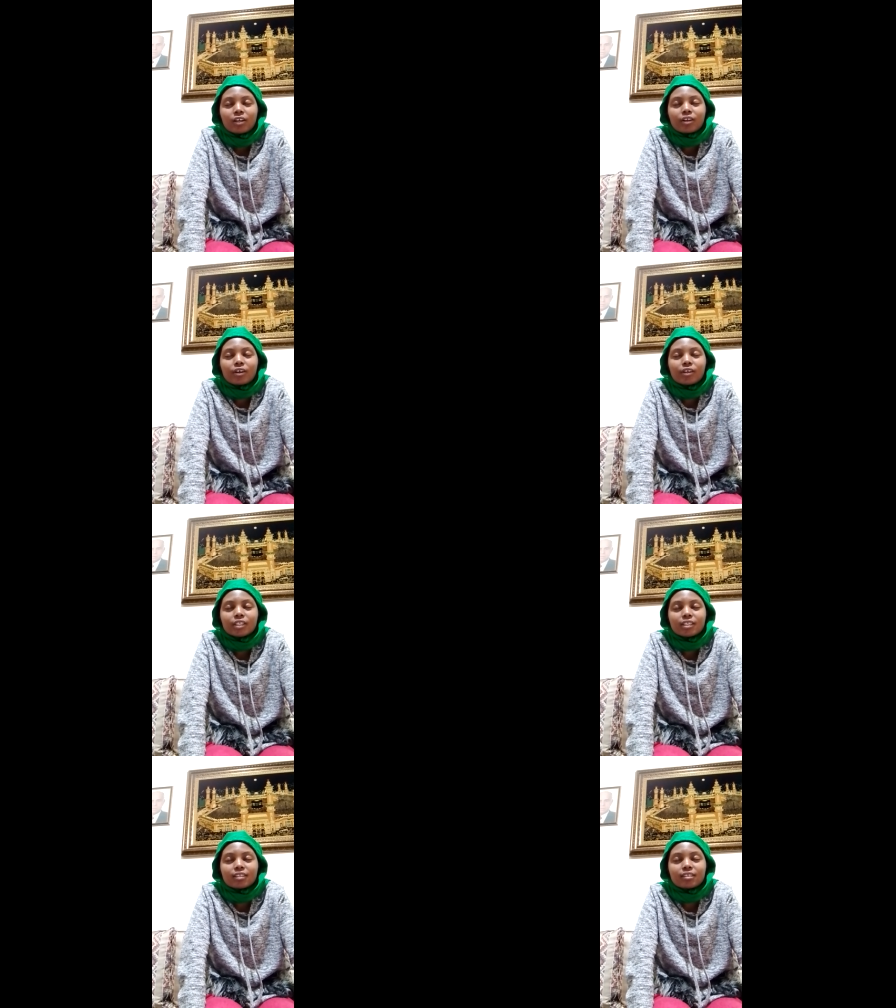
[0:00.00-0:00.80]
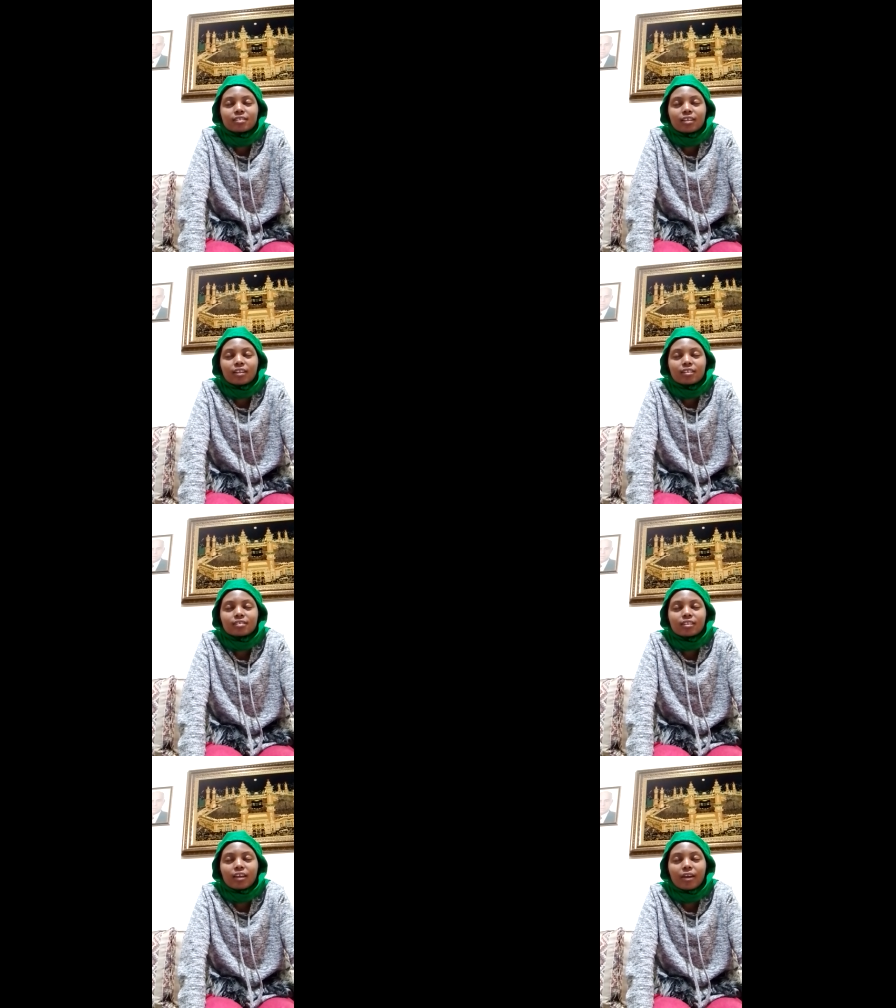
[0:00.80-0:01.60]
Lord, it is a
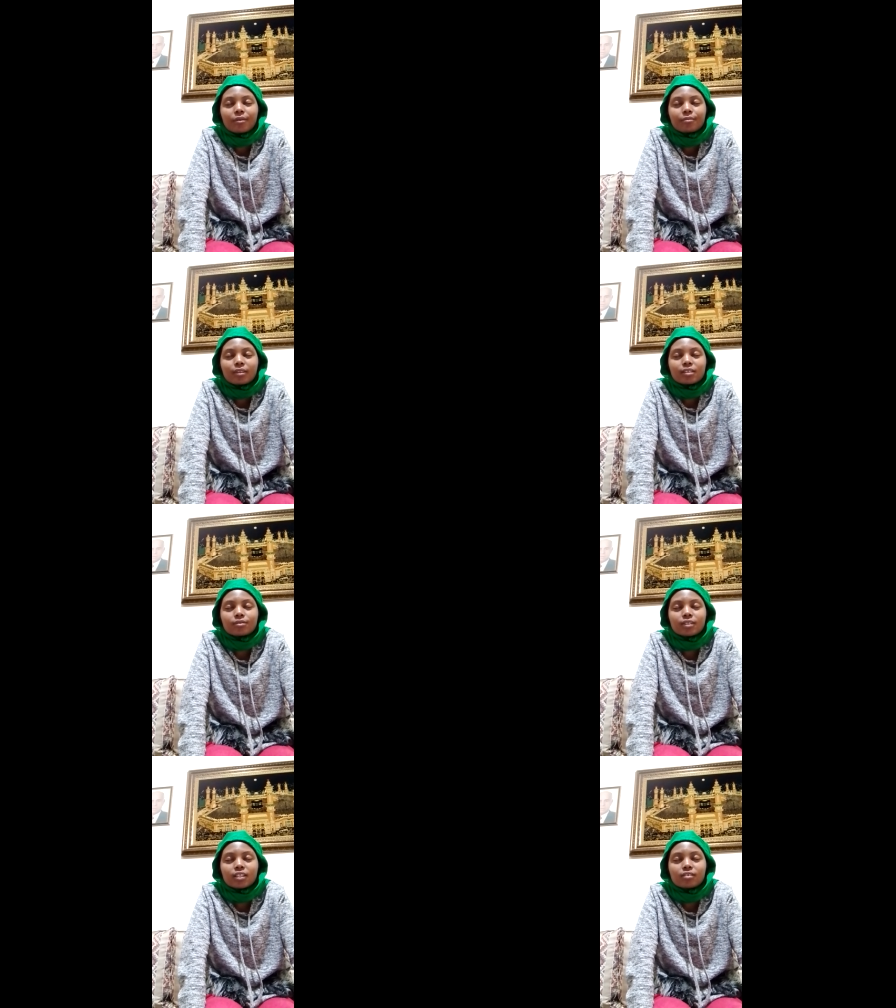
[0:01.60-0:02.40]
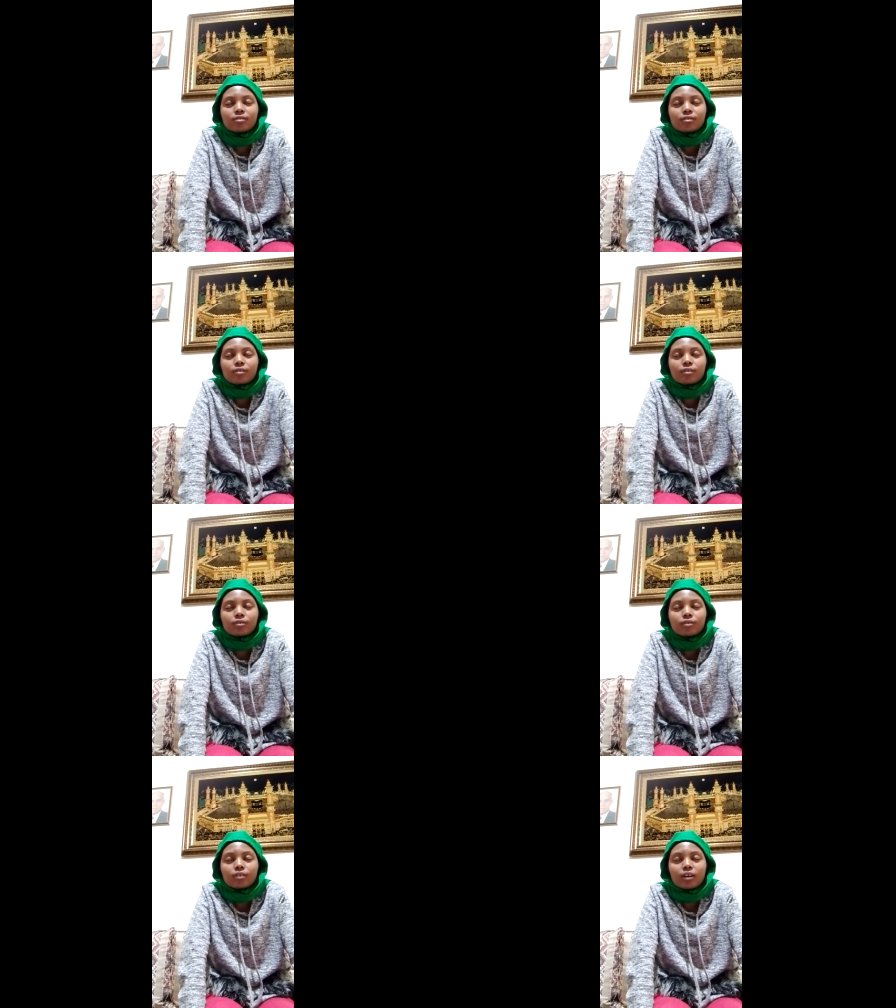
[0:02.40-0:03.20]
nice time that we need to look
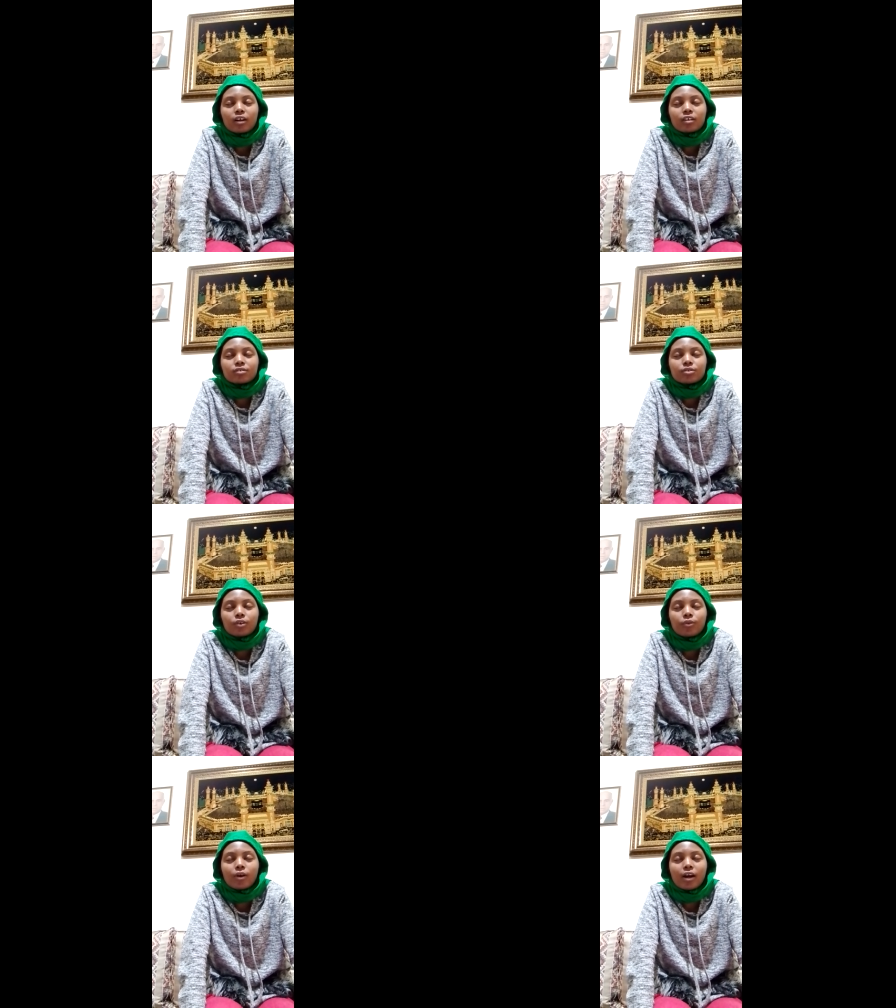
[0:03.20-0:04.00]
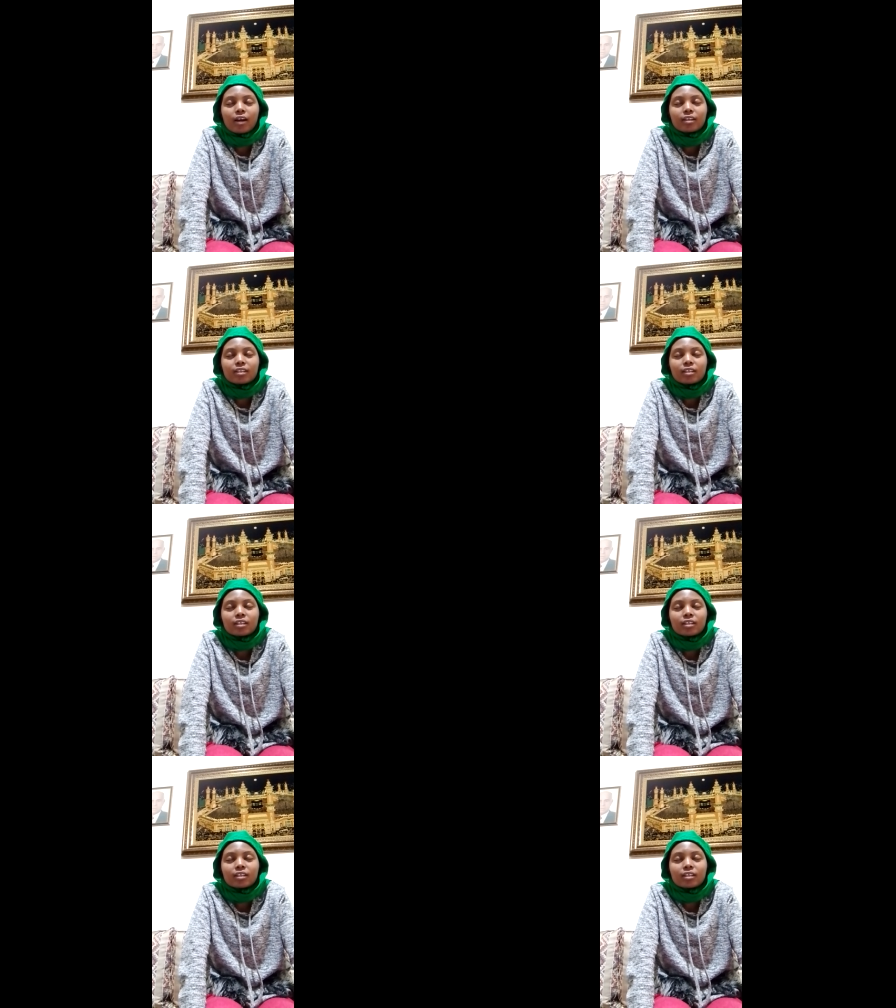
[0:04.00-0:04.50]
at your word.